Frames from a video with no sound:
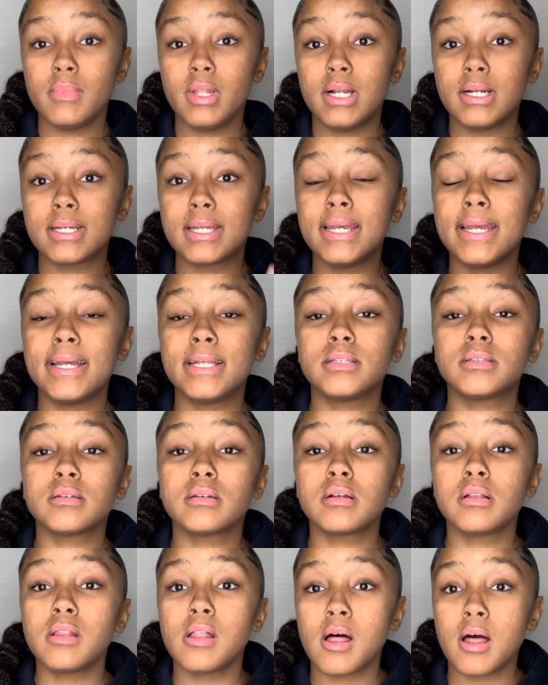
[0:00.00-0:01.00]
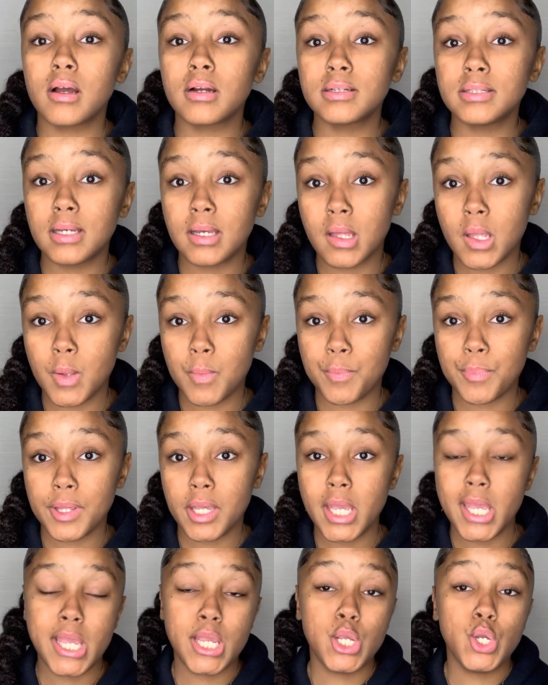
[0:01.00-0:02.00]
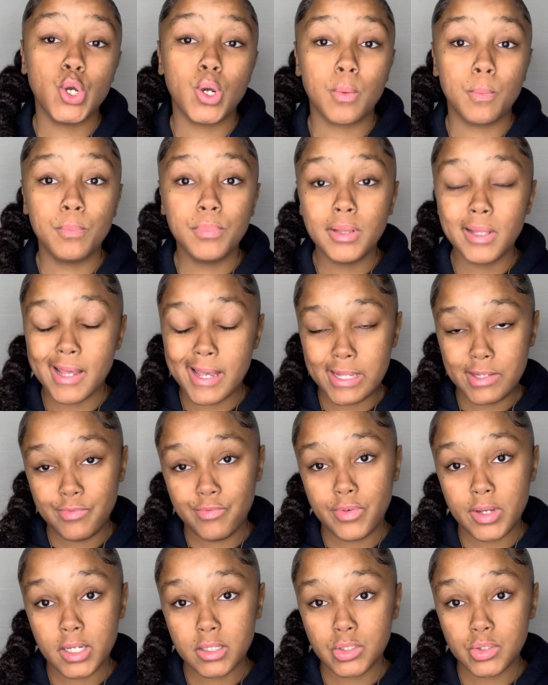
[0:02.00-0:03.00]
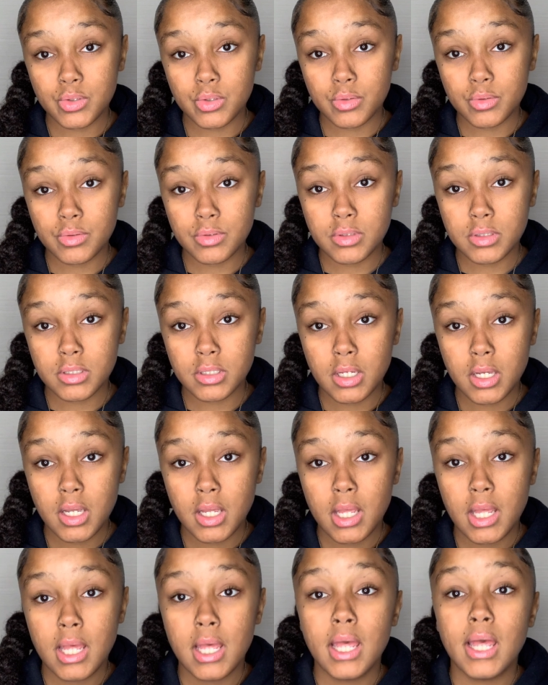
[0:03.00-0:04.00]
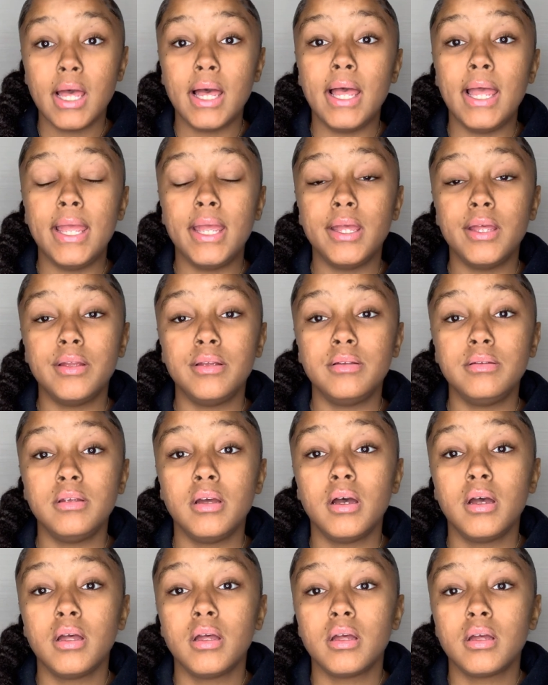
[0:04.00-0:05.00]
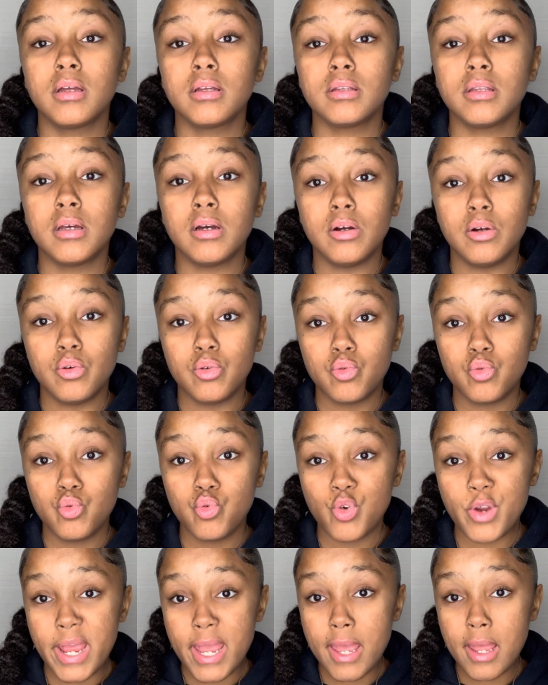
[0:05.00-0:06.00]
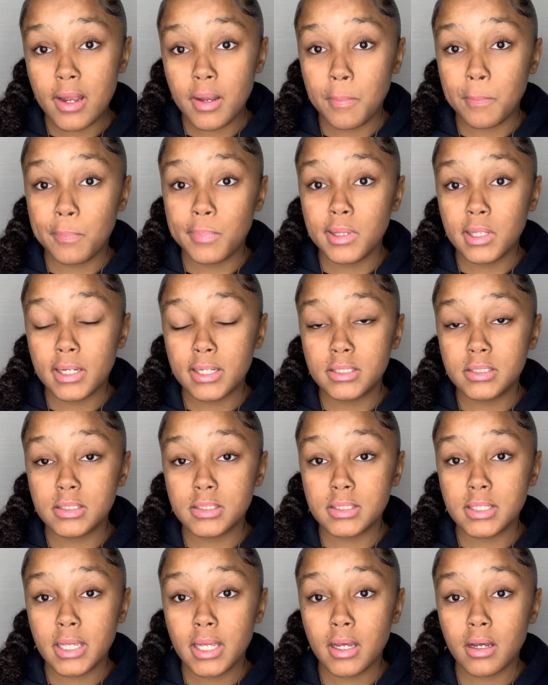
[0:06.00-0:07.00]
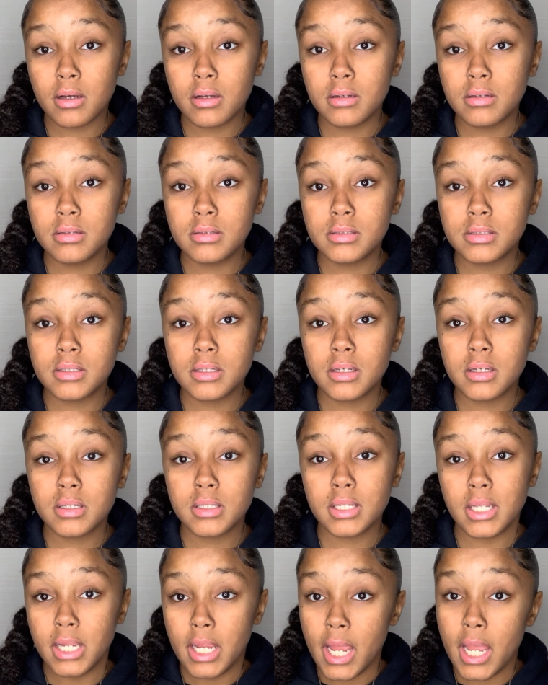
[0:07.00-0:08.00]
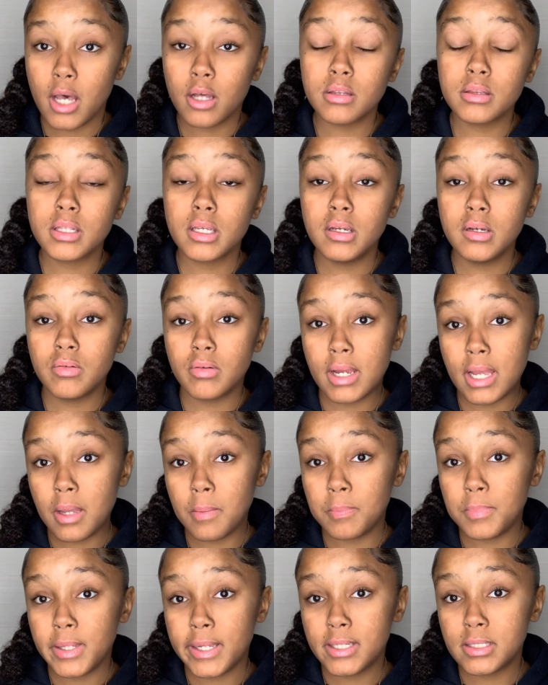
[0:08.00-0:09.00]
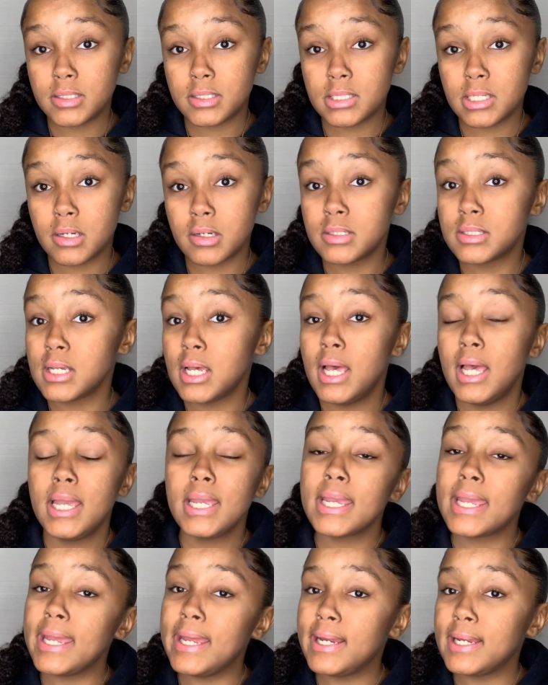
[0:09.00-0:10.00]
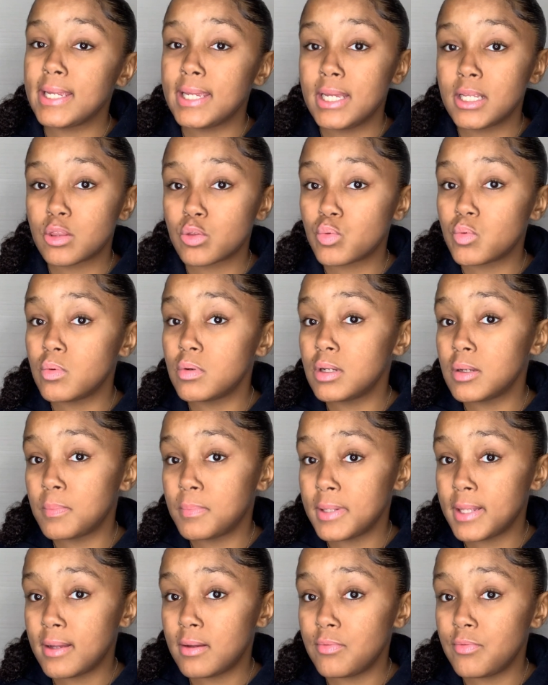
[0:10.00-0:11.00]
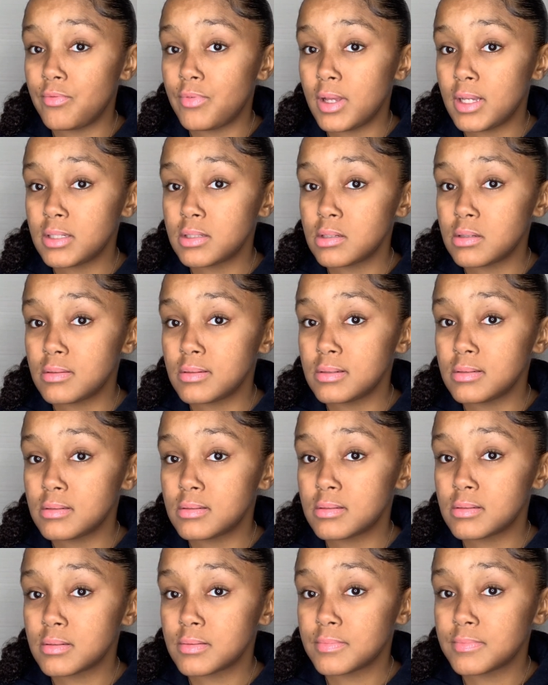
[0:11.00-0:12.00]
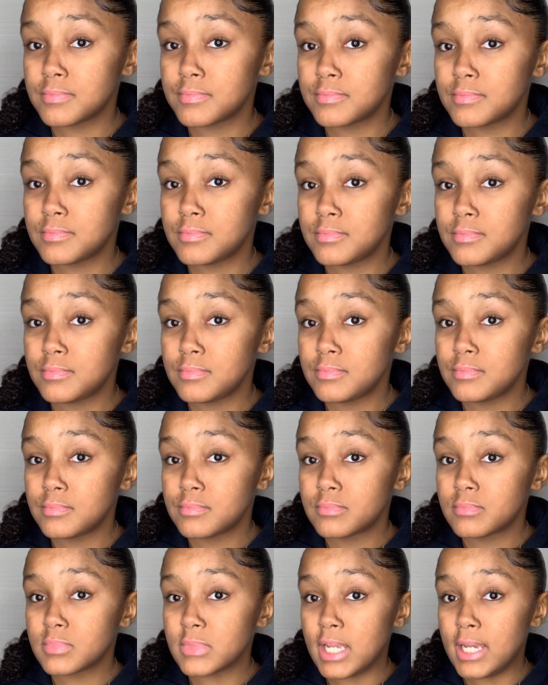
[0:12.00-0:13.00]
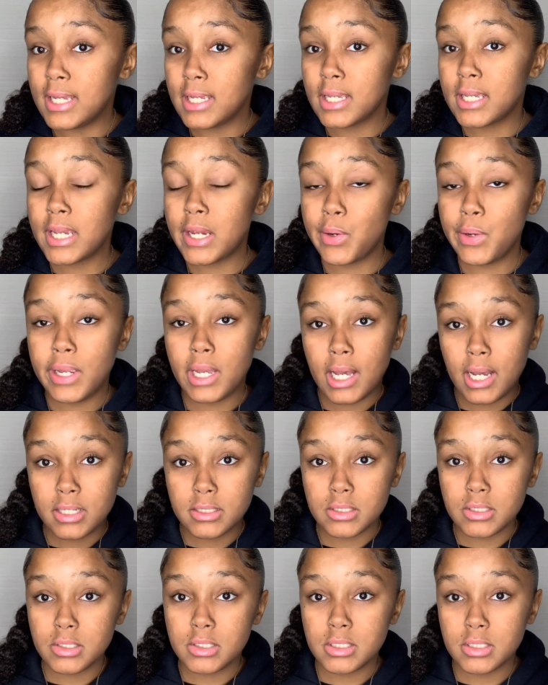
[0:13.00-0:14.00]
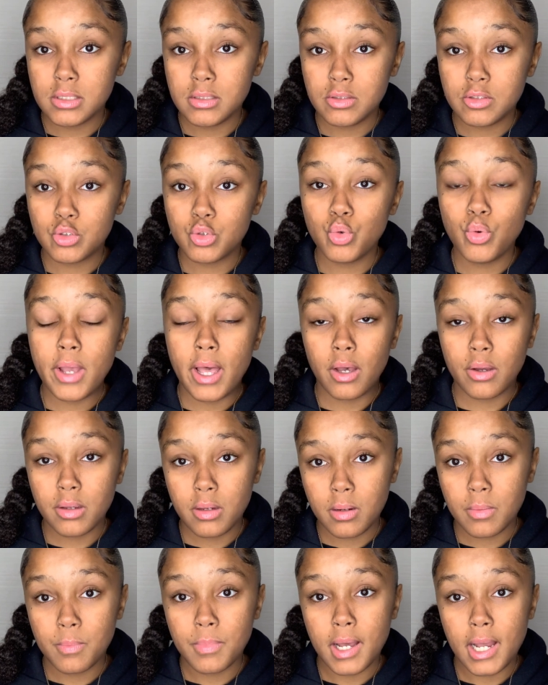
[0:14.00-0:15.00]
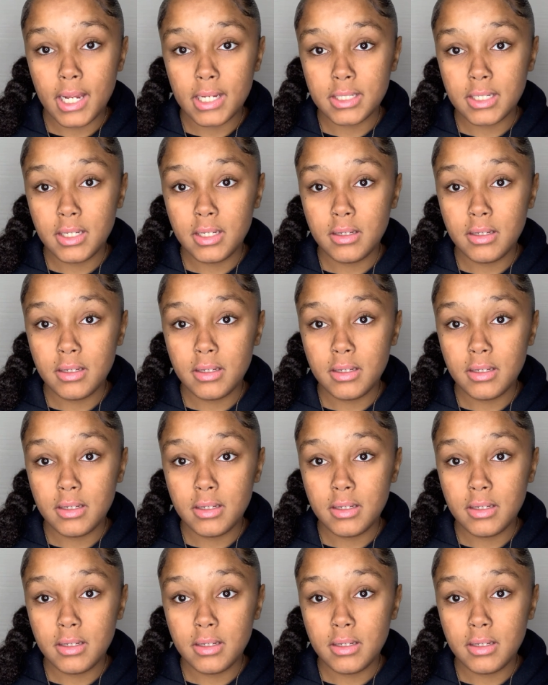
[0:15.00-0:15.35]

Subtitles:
get clogged up in your blood vessels, and the red blood cells, the healthy red blood cells, can't get through the blood vessels and carry oxygen throughout your body.